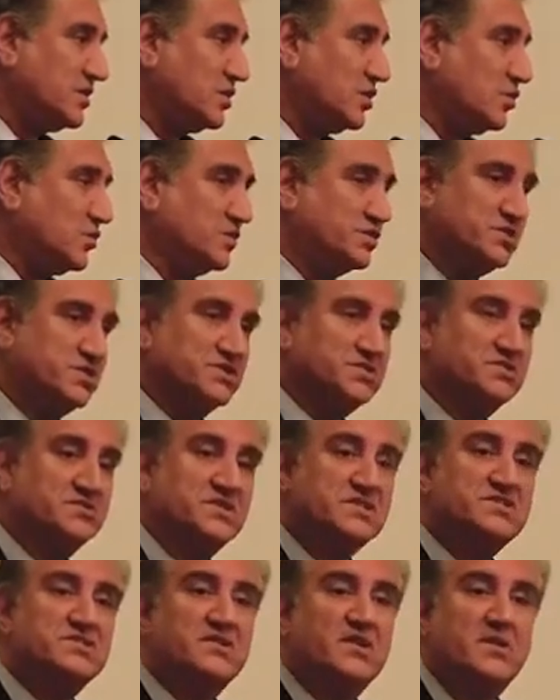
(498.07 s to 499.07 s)
which is
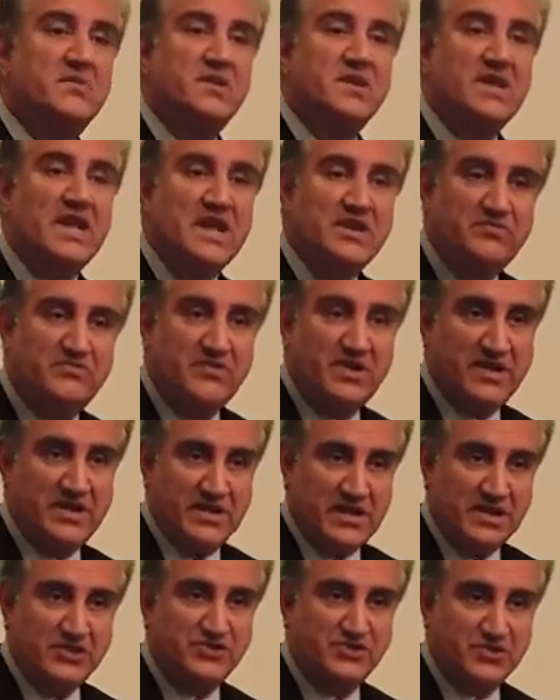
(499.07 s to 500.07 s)
discriminatory in
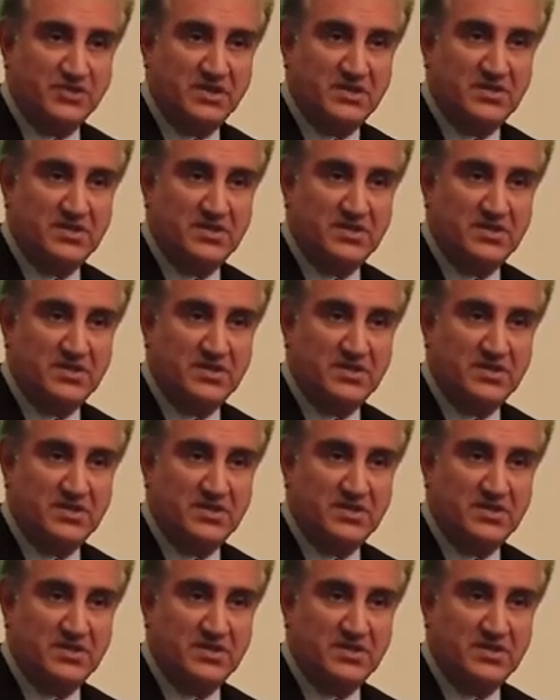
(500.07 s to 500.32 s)
nature,